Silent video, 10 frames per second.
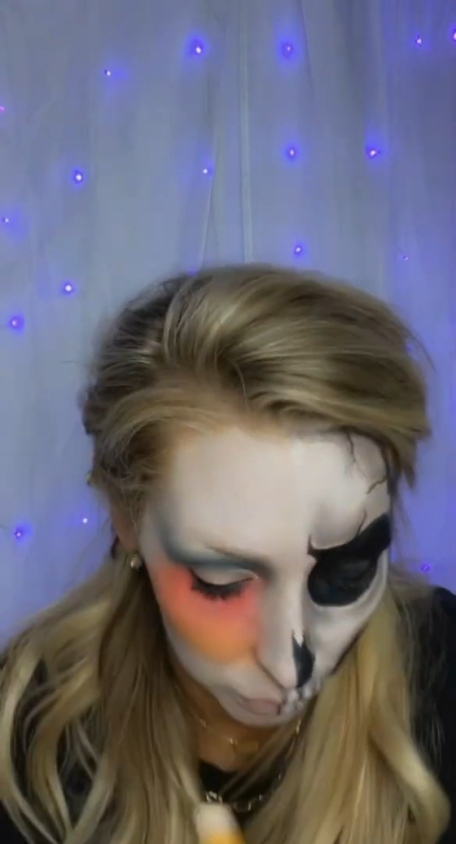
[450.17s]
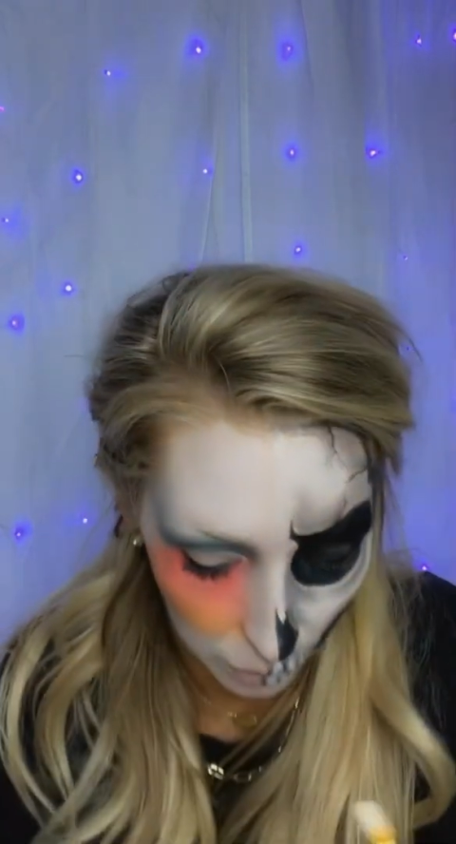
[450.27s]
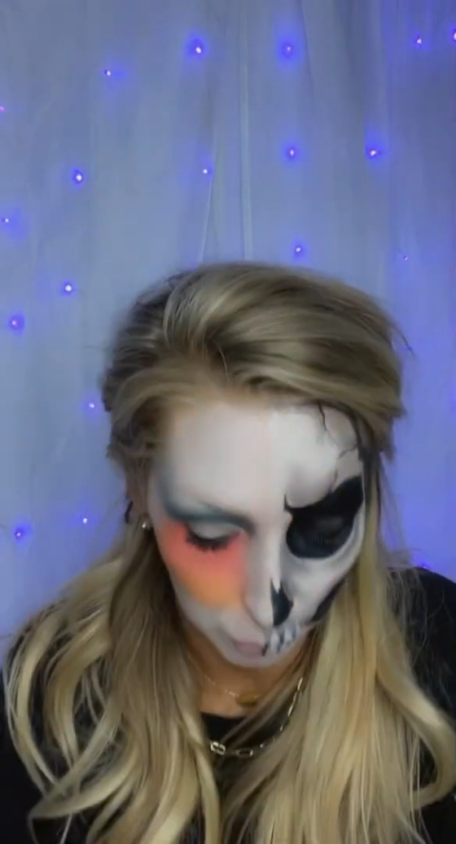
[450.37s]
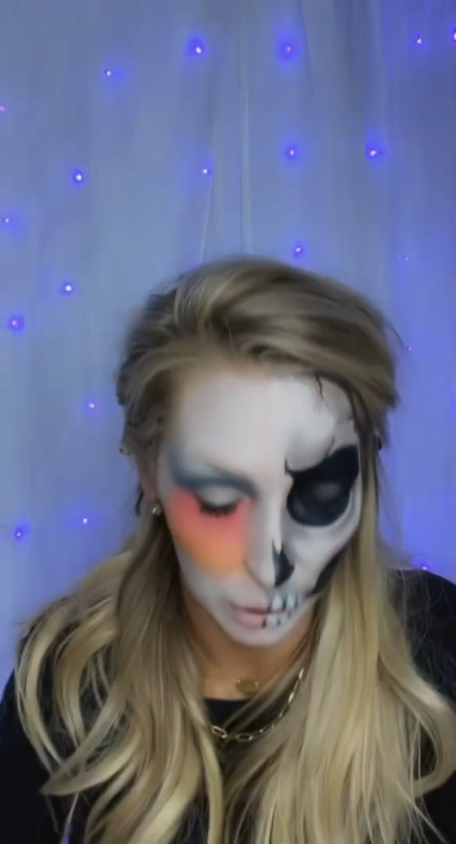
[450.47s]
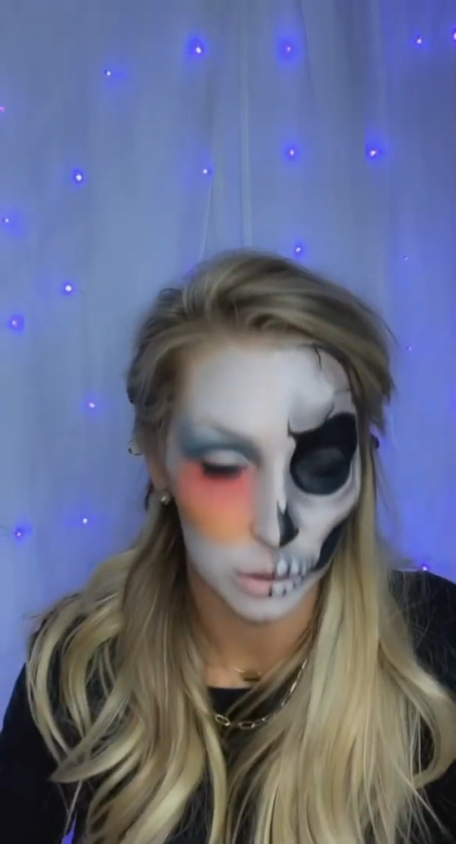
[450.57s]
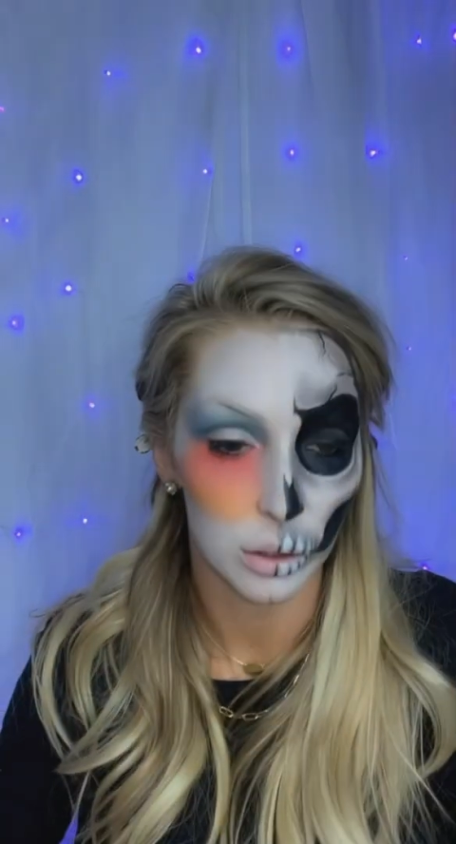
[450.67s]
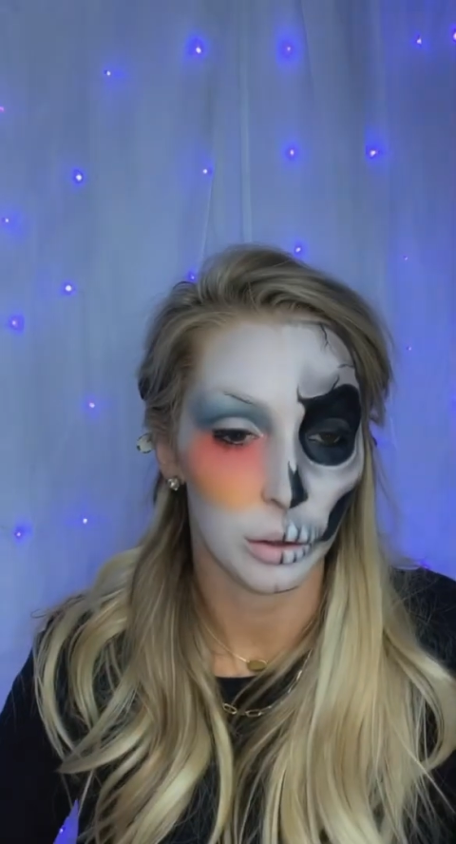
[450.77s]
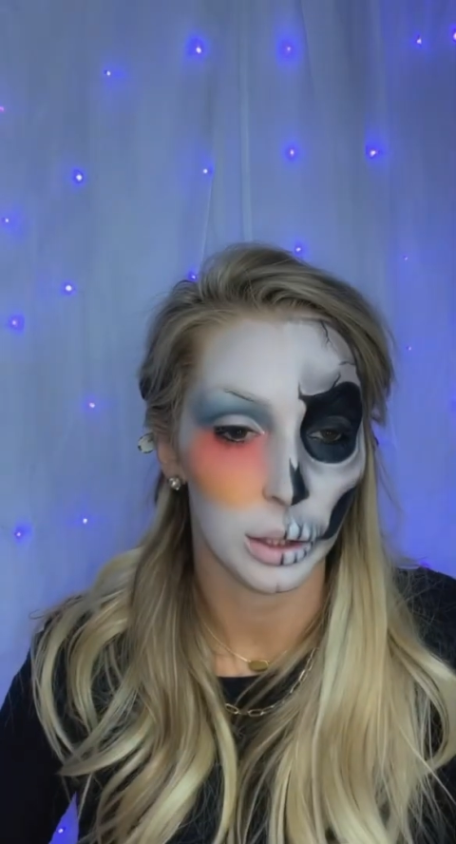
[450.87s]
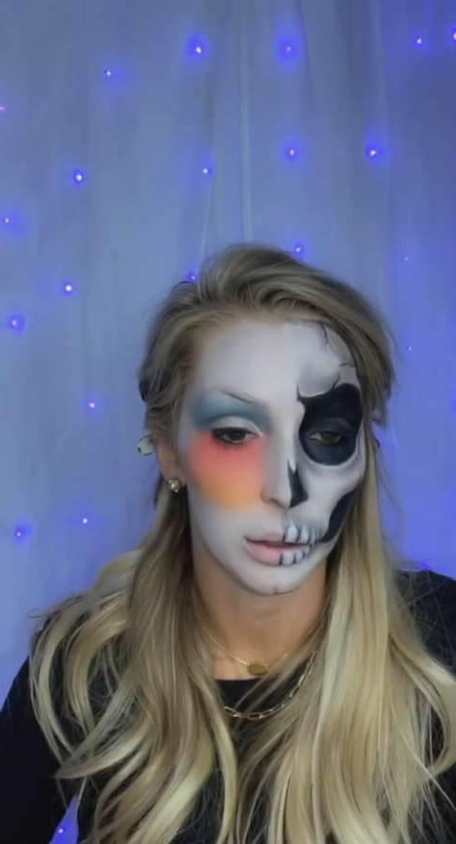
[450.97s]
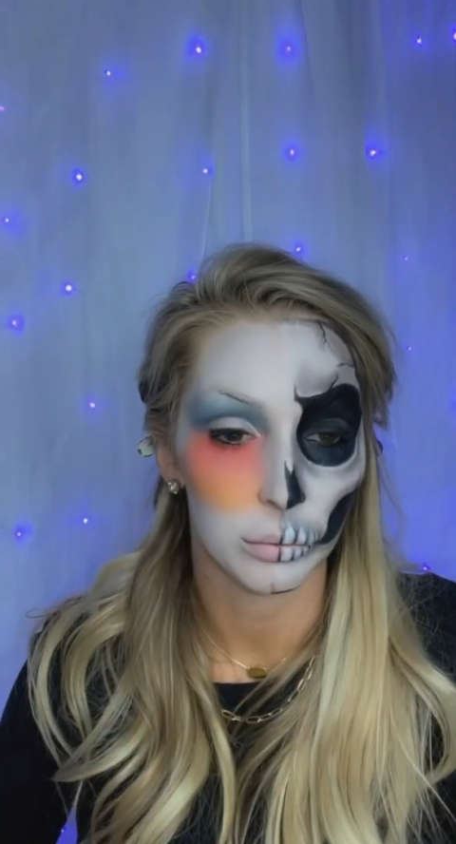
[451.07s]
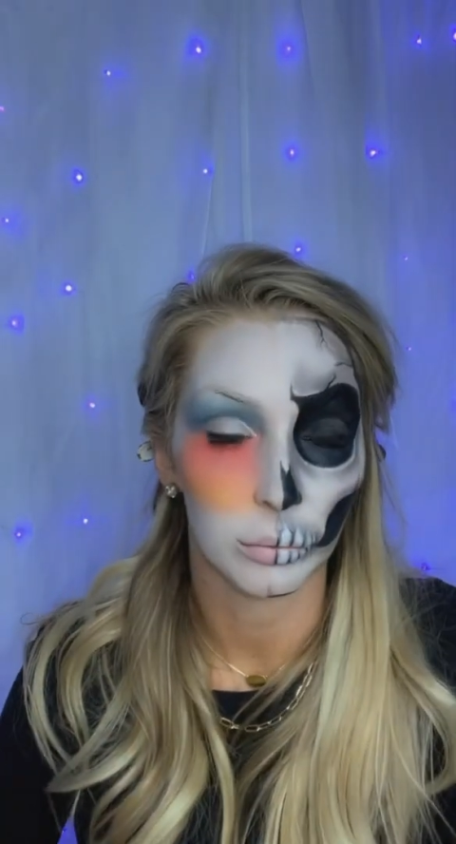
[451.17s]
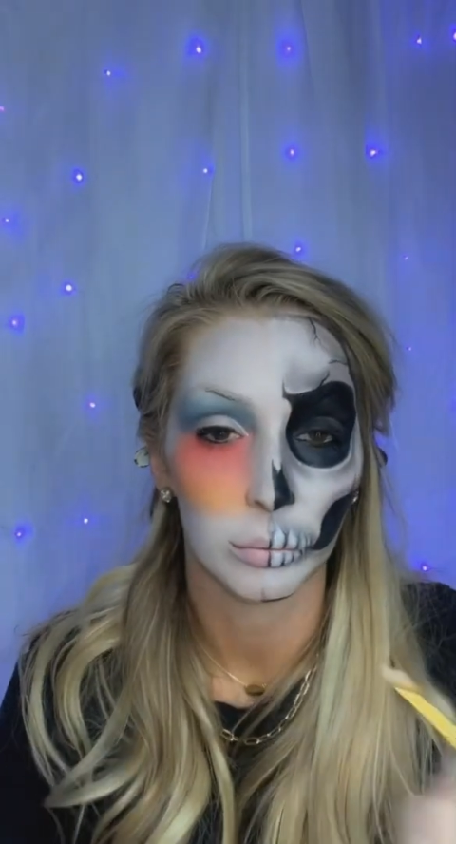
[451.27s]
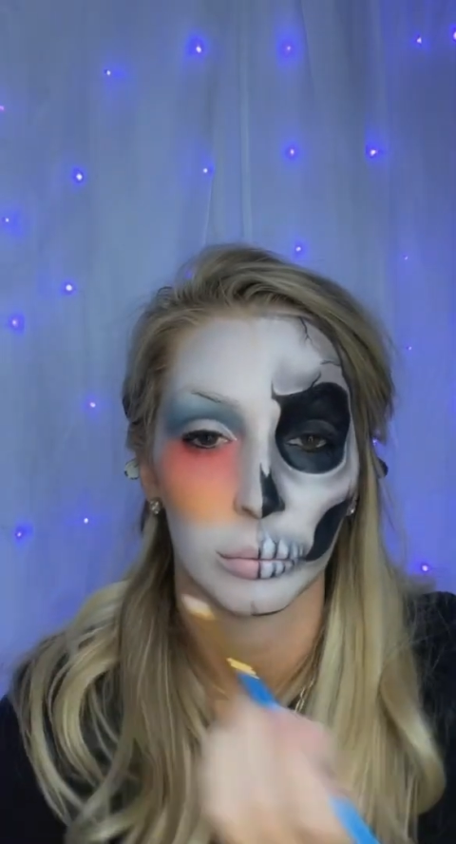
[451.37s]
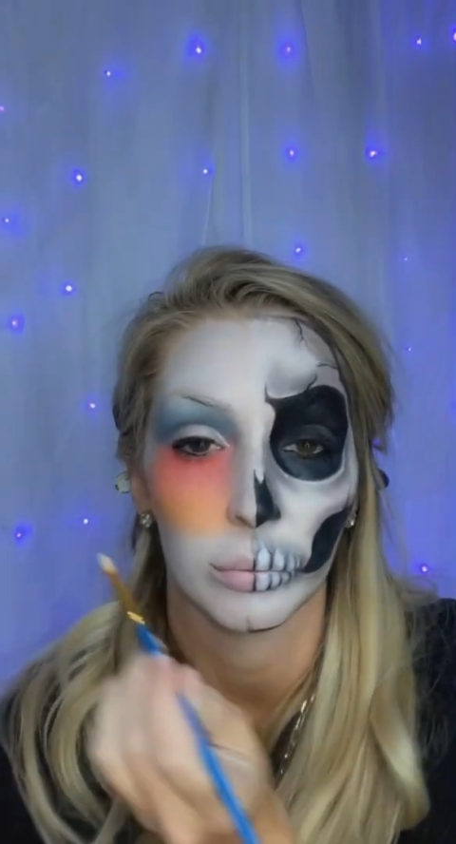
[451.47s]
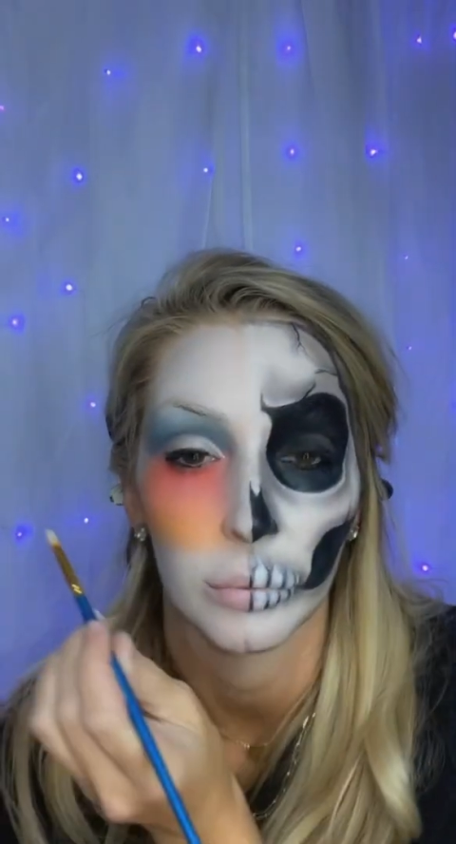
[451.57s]
I better slow down.
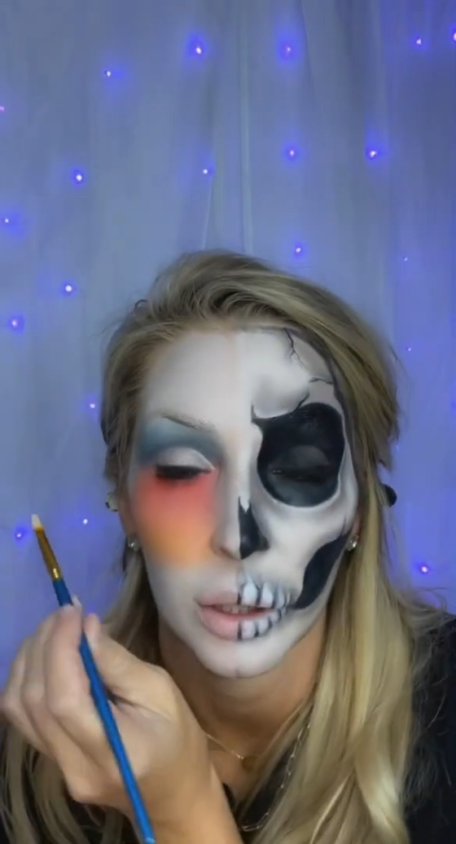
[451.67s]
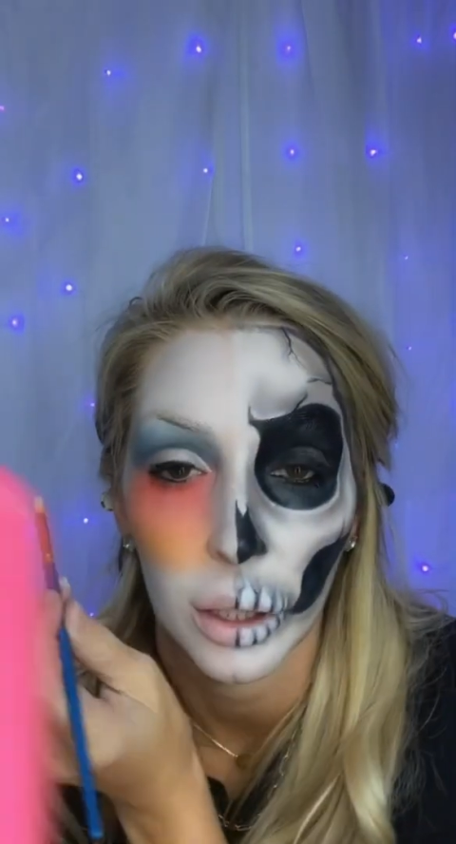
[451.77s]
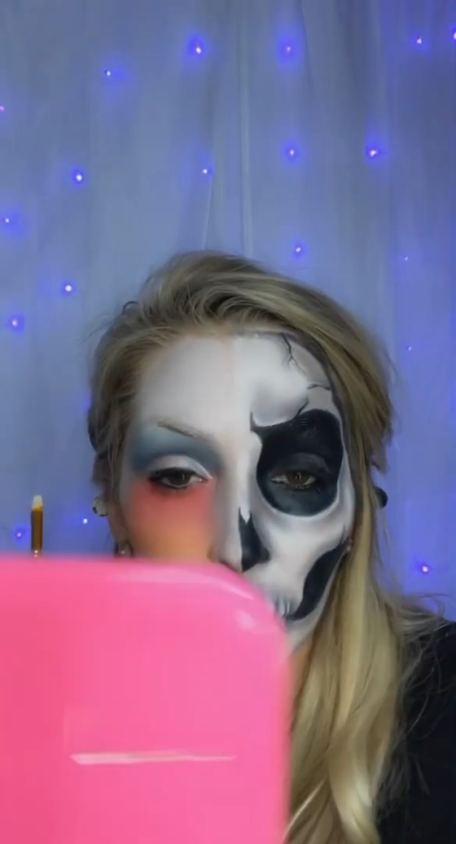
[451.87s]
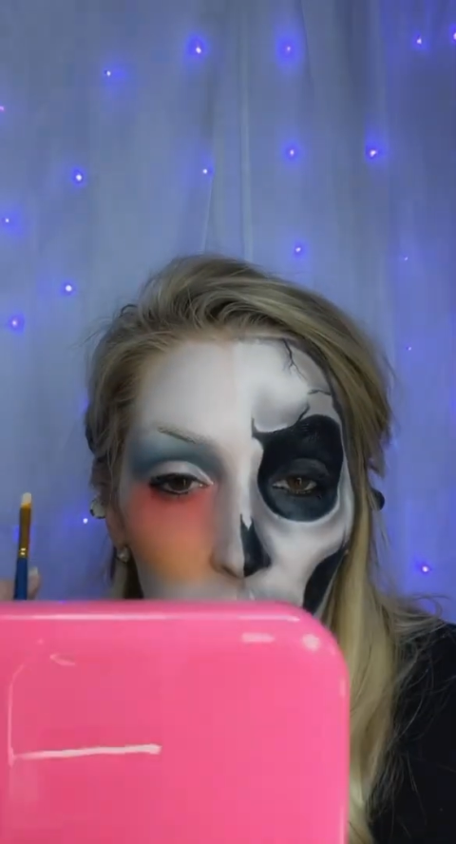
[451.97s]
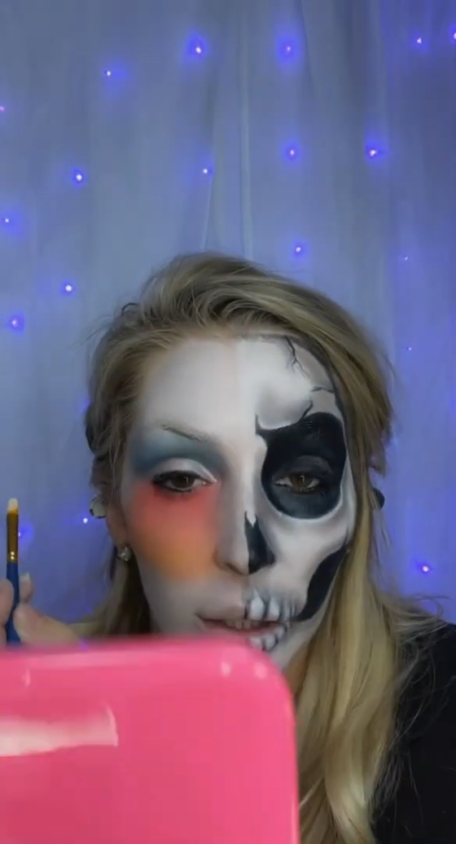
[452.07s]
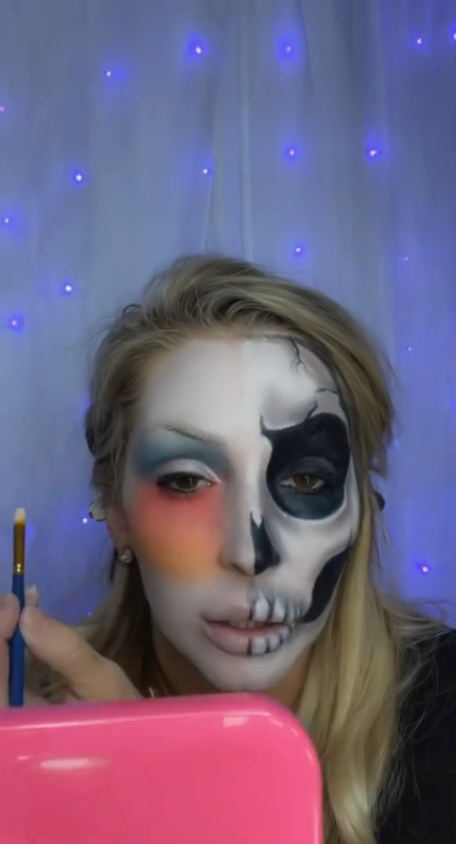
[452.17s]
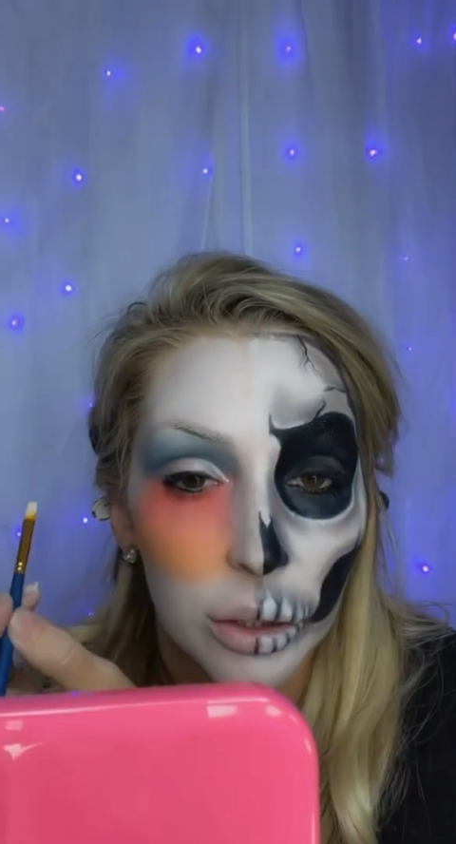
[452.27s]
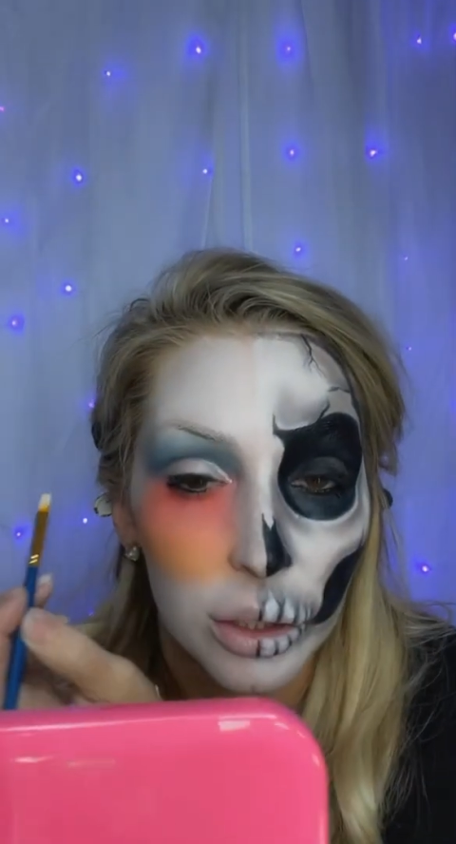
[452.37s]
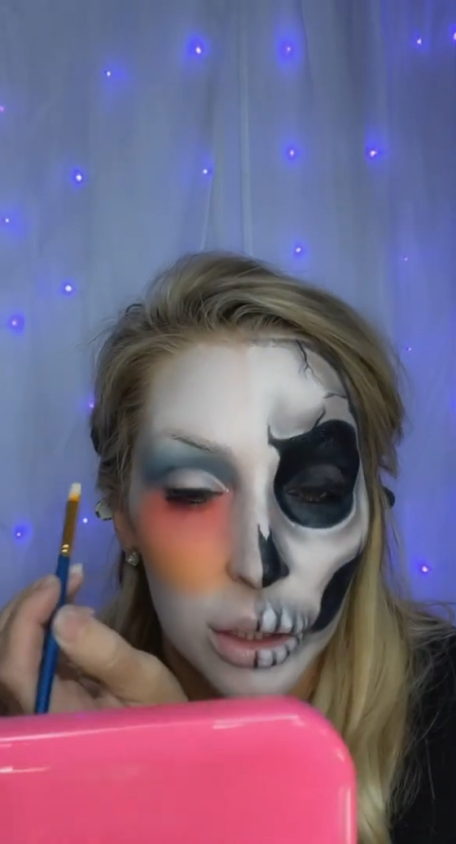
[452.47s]
Just